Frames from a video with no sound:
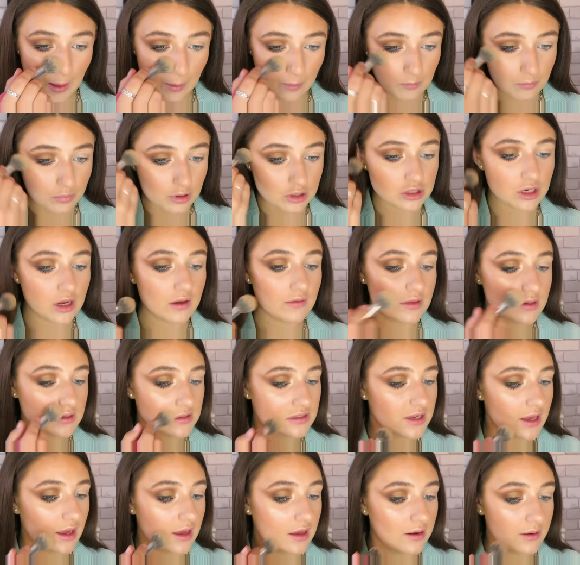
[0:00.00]
Brush over the
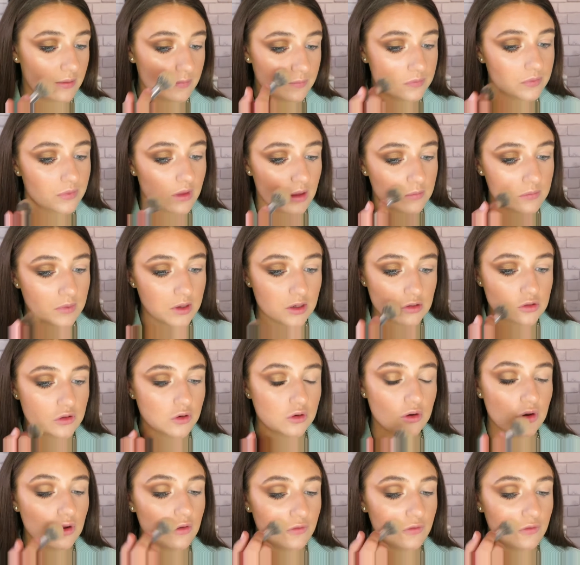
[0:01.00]
skin and make sure no